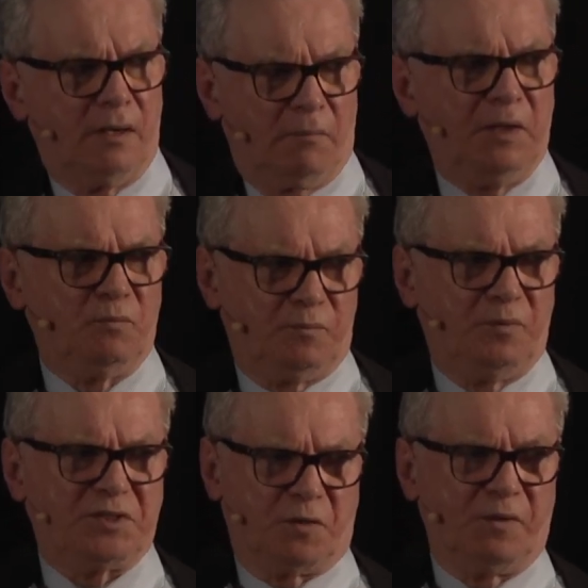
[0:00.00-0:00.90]
I mean,
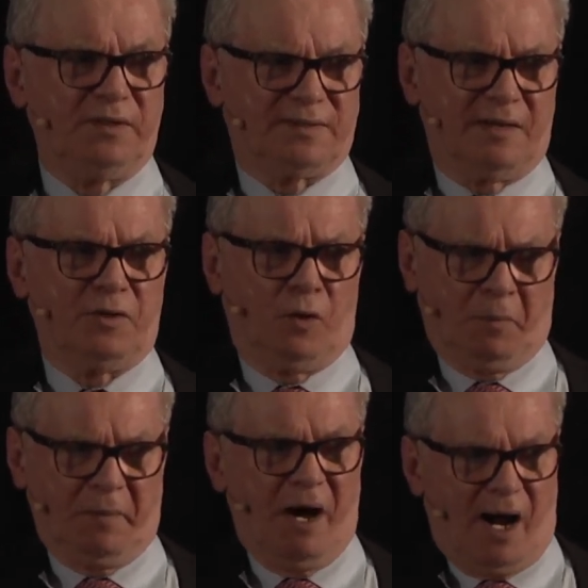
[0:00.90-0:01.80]
we should really send you home
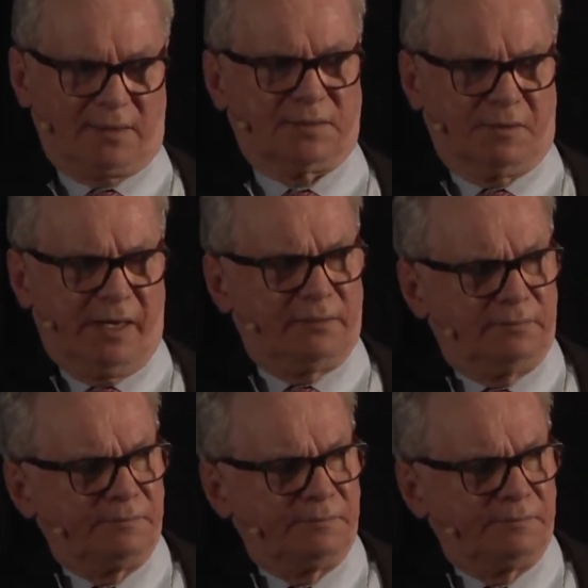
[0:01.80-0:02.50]
in a box, right?